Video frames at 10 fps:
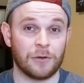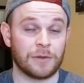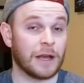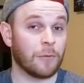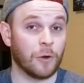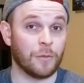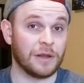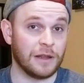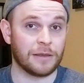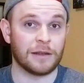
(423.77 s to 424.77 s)
That will
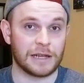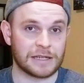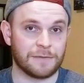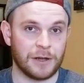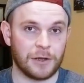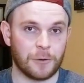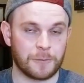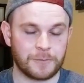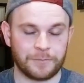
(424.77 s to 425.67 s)
be the next video.